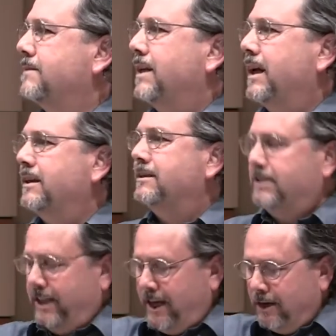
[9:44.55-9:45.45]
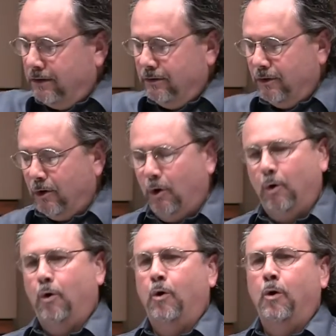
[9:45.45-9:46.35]
and entailed the
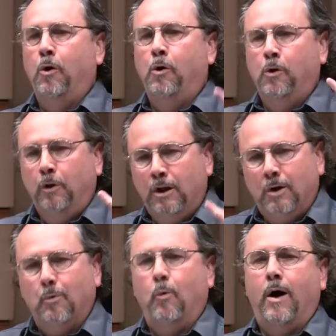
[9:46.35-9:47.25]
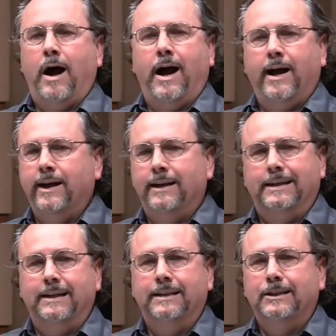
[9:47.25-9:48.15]
whole
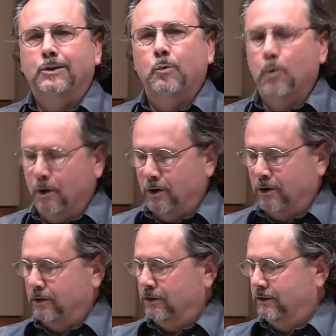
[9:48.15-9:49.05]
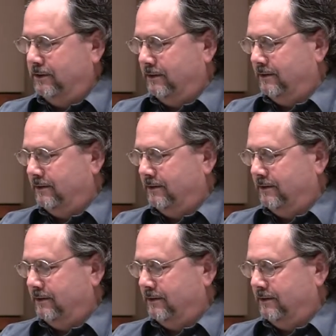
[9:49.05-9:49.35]
wide world.